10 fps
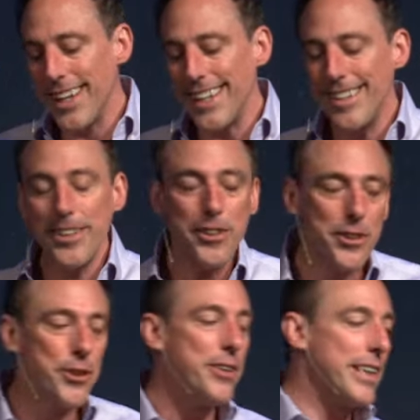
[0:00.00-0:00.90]
they
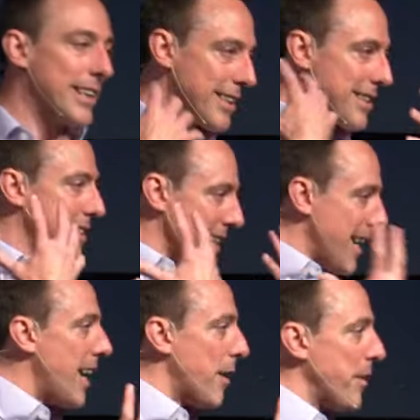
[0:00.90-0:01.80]
do, you know, to
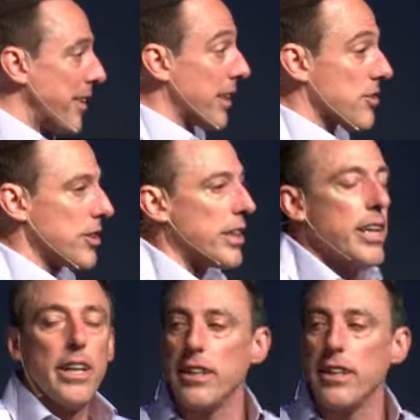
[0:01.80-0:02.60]
them, they think it's good.